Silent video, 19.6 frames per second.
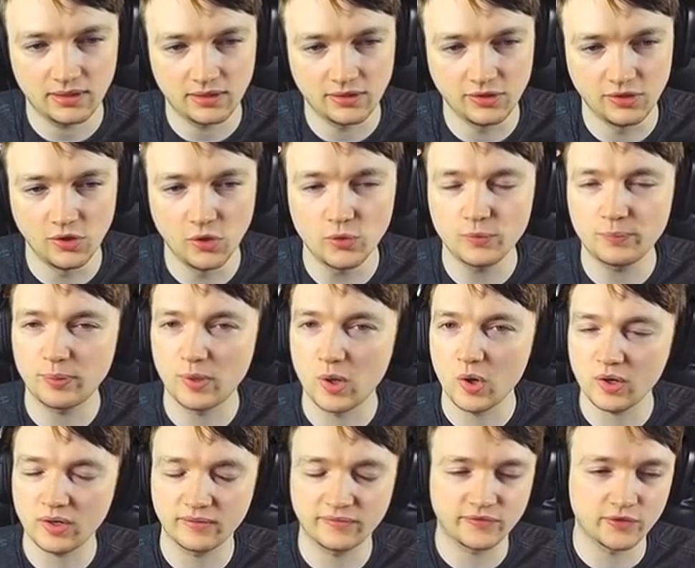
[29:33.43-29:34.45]
No
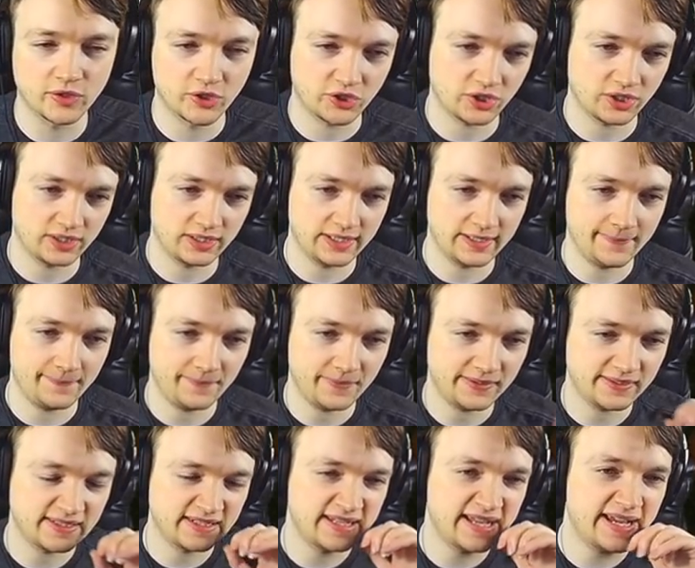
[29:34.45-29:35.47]
block, unfortunately.
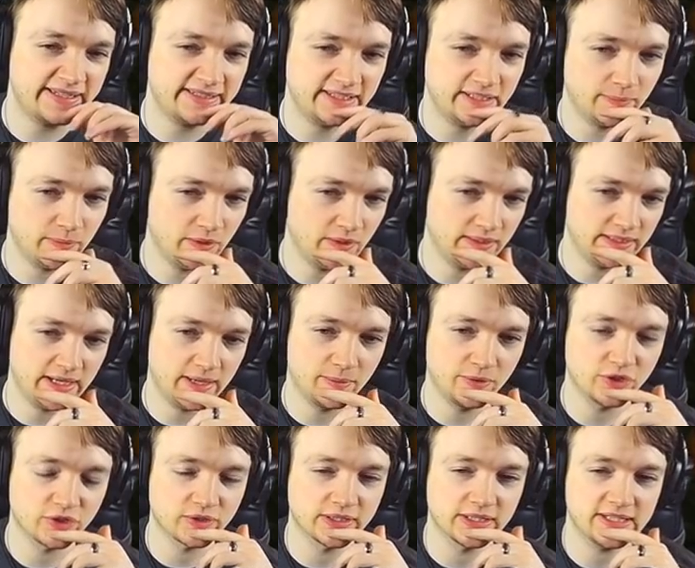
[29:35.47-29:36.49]
That's a nasty amount of
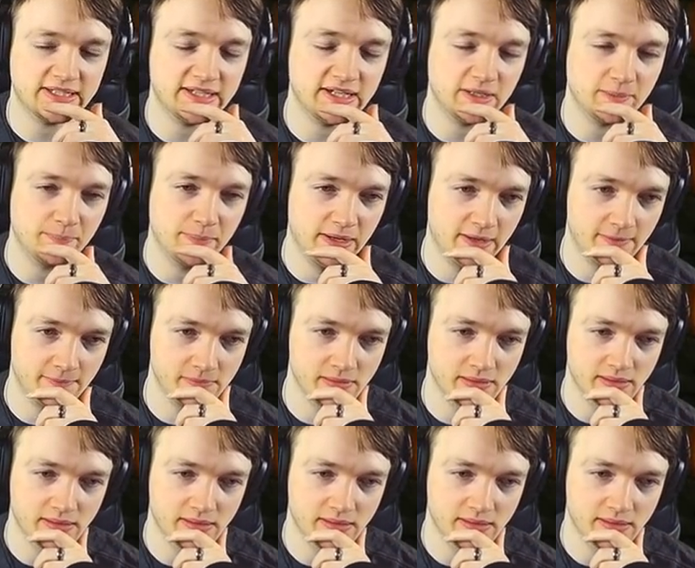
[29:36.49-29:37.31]
damage I'm going to take, but